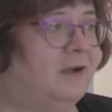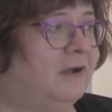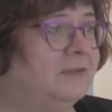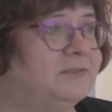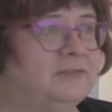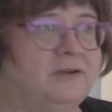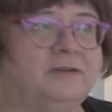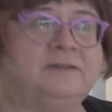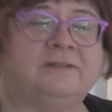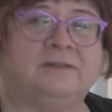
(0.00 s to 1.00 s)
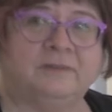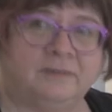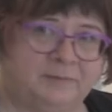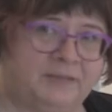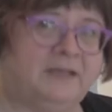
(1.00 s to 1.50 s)
I start
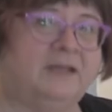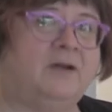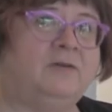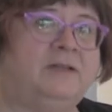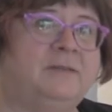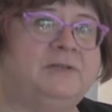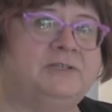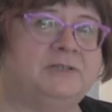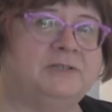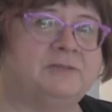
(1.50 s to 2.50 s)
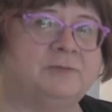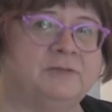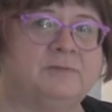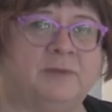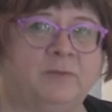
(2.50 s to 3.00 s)
picking out images
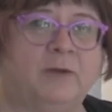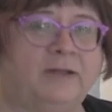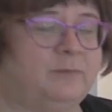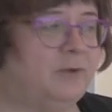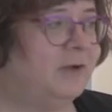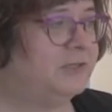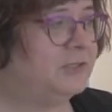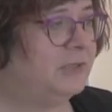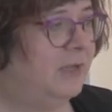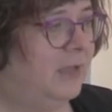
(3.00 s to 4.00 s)
with my white brush.